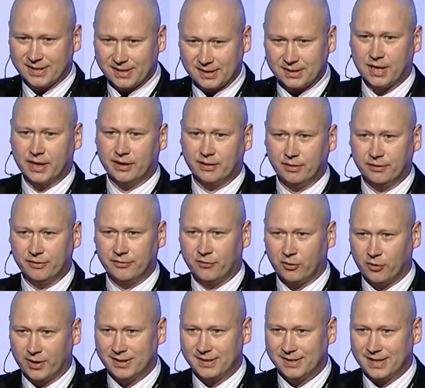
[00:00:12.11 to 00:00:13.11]
is titled
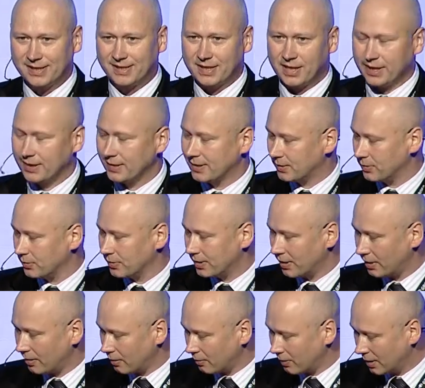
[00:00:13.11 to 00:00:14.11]
Forensic Science to
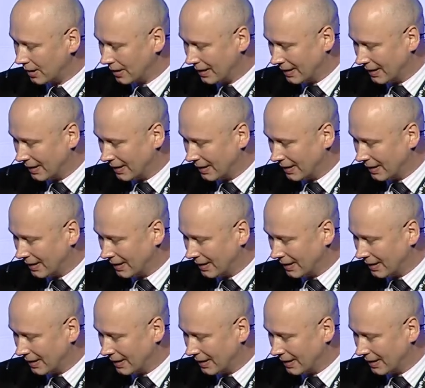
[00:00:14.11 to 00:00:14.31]
Zero.